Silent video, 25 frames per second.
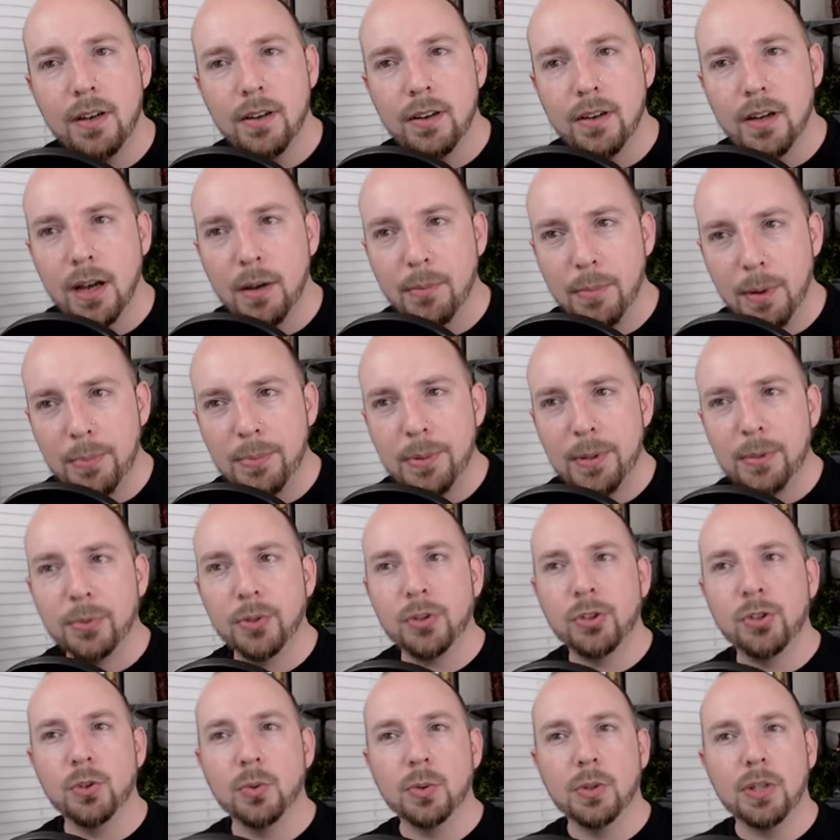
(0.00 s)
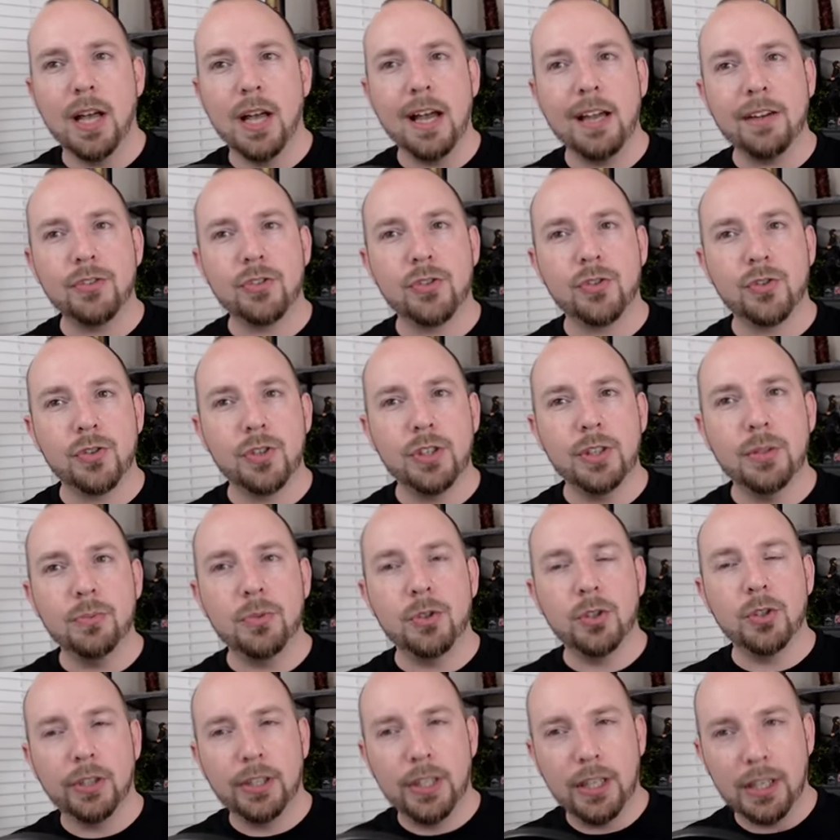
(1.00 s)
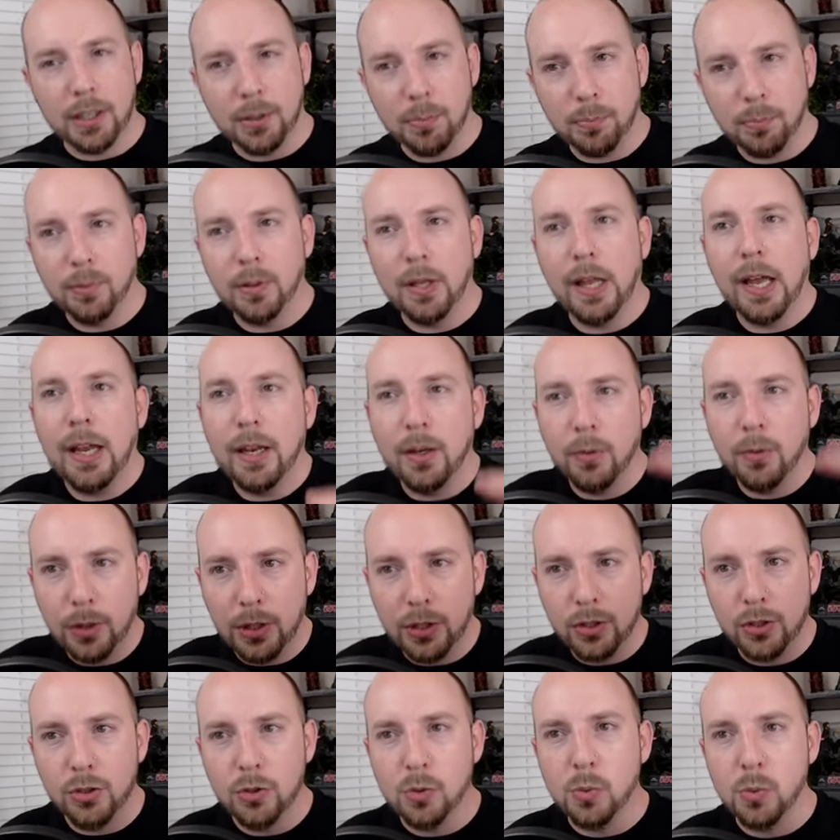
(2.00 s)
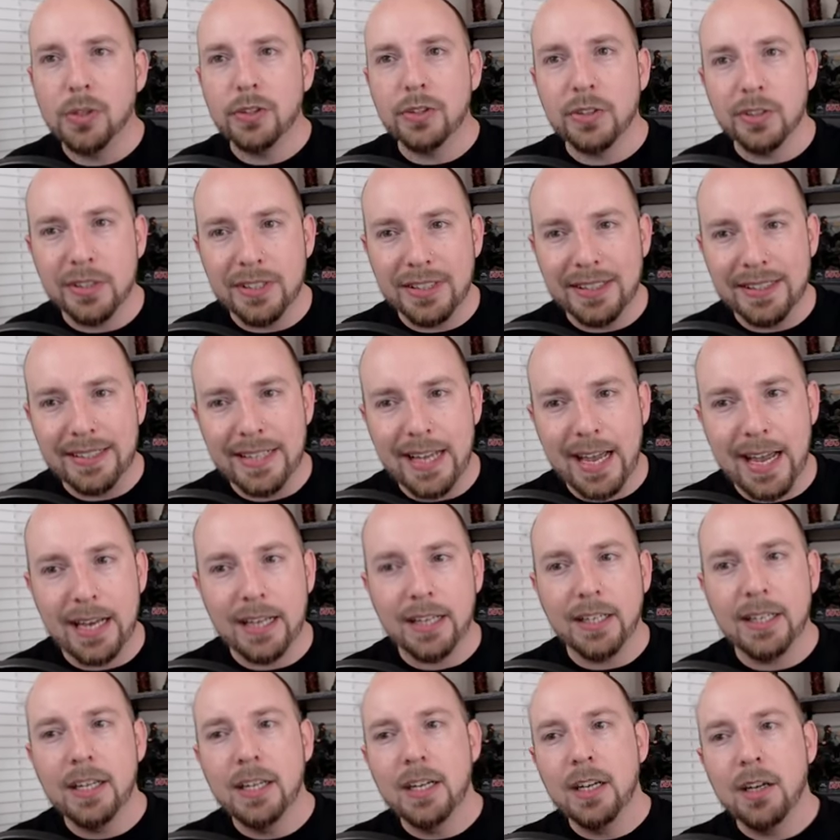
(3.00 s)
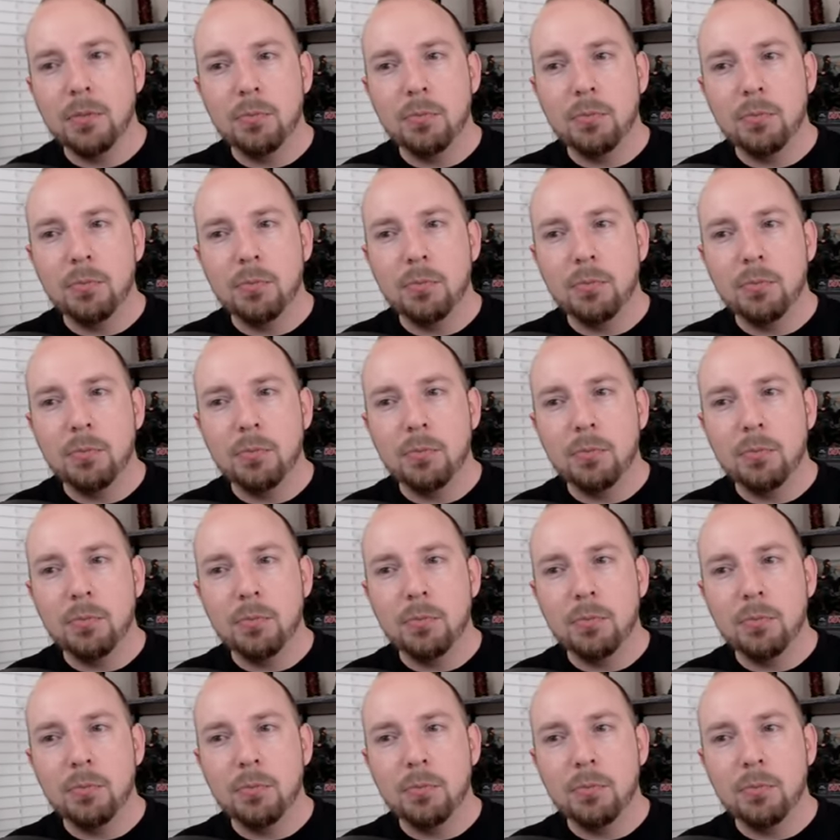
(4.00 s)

I might be able to do a live stream. Juliet can play. We could do one during the day.